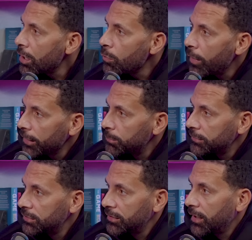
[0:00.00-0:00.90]
no way
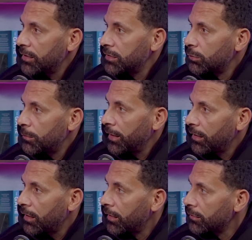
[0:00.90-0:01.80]
expected to get a deal at Man
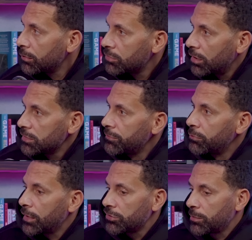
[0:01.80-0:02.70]
United. No chance. He
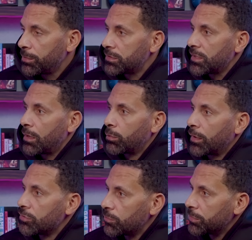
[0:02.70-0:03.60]
thought that ship had sailed
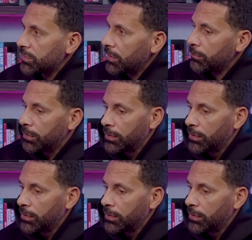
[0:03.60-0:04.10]
100. percent He